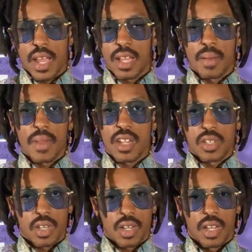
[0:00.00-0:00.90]
I'm not
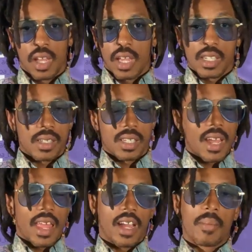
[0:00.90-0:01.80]
sure. It's
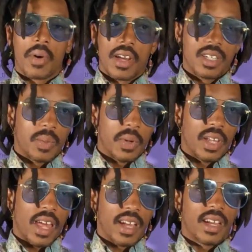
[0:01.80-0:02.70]
not like a bunch,
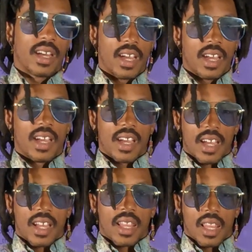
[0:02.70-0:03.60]
but like
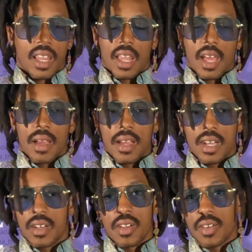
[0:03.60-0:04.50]
I
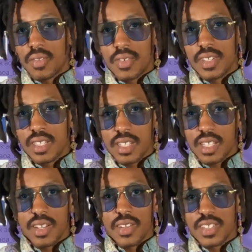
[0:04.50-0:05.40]
don't know.
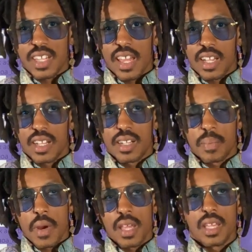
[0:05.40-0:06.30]
It's like
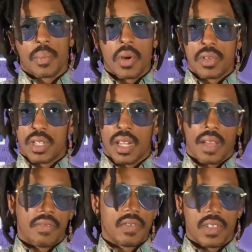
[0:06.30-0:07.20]
probably approaching
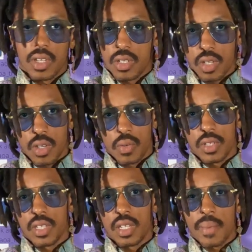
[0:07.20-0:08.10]
like 50 or so
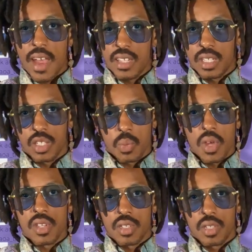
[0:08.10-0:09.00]
within the past 6
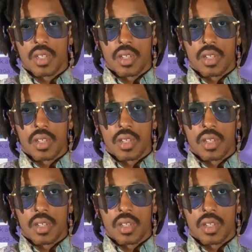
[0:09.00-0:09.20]
months.